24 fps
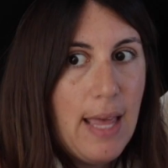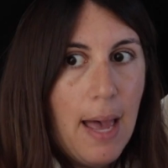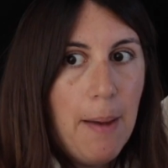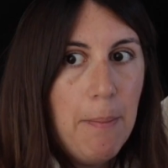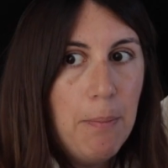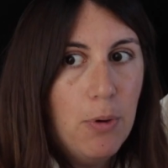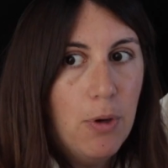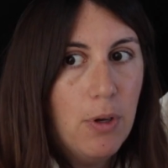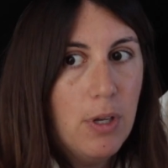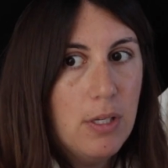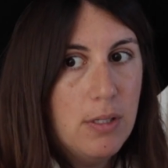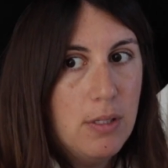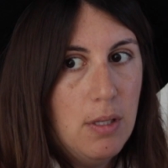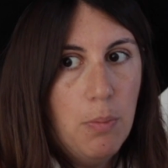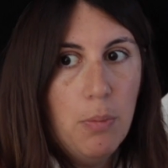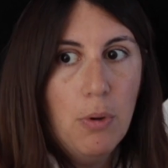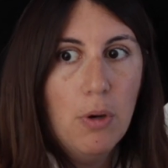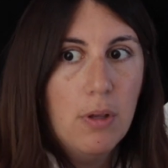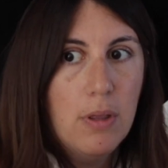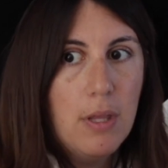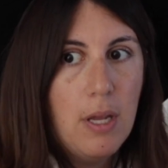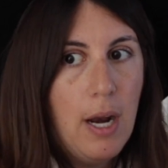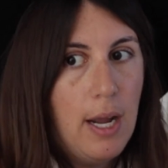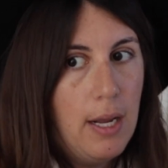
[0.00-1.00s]
that book is the
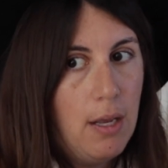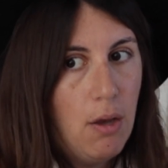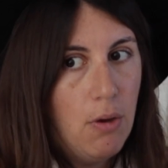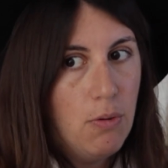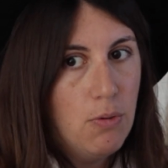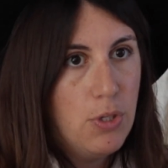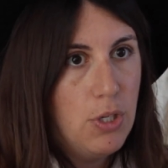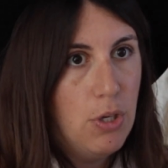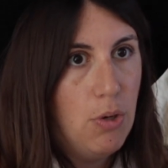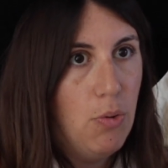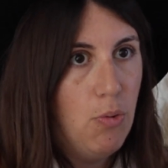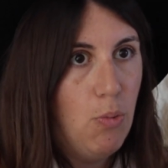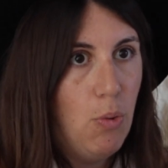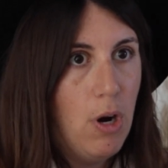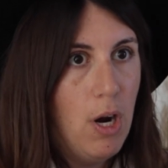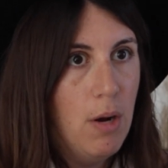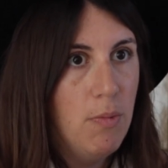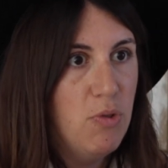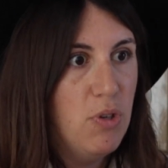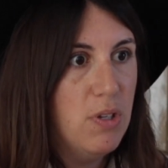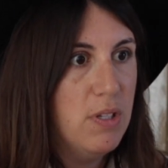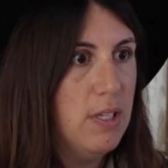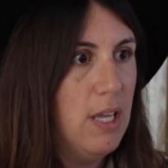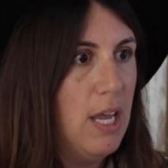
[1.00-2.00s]
book that I go to where
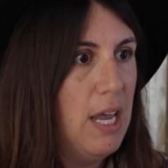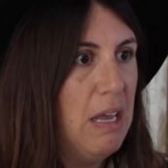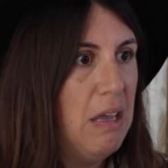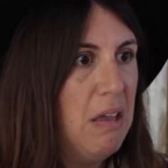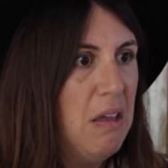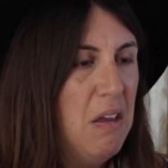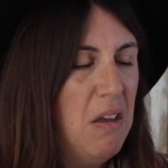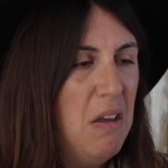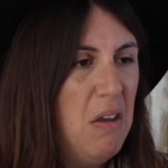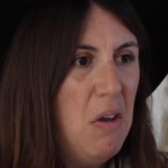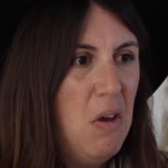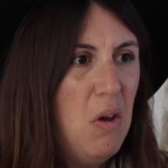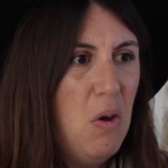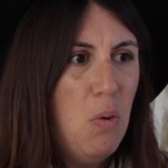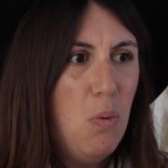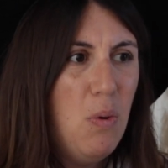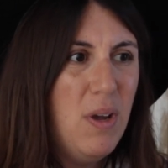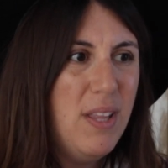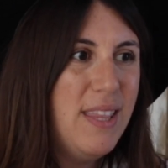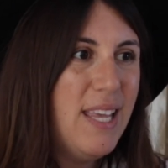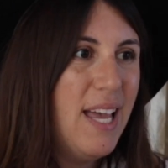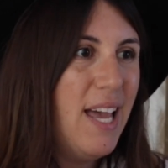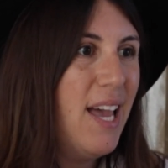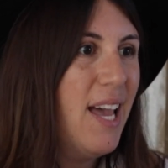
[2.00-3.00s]
I'm just like,
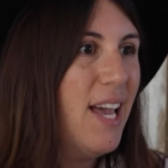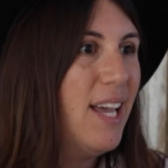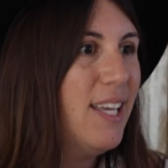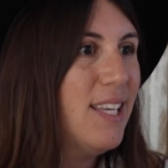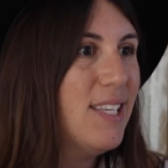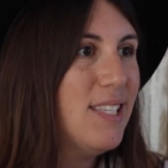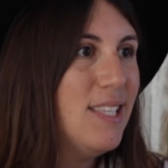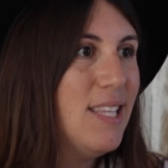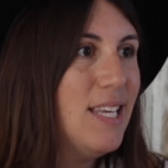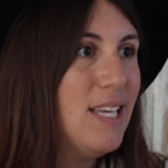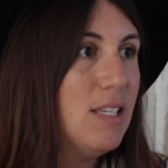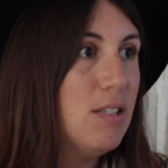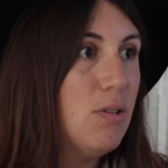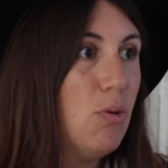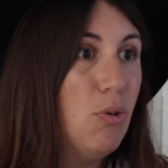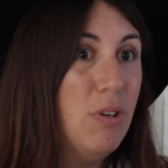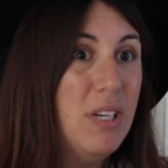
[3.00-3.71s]
what the heck is this?